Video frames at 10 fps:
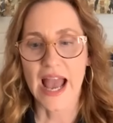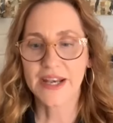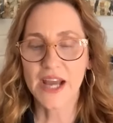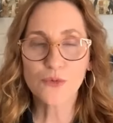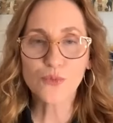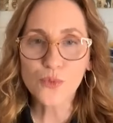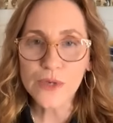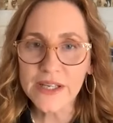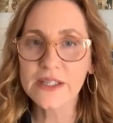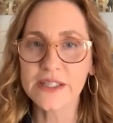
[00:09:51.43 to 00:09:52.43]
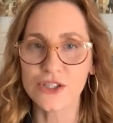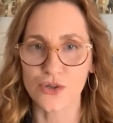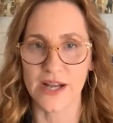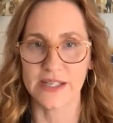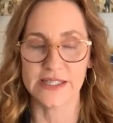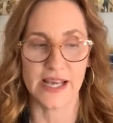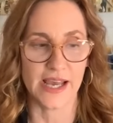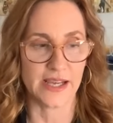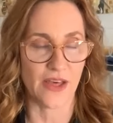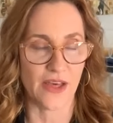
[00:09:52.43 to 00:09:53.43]
And I really try to
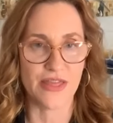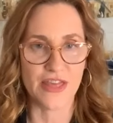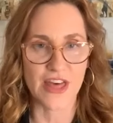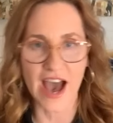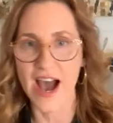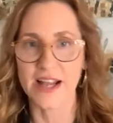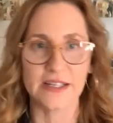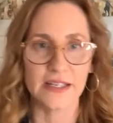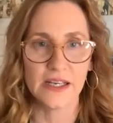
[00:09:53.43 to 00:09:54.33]
take that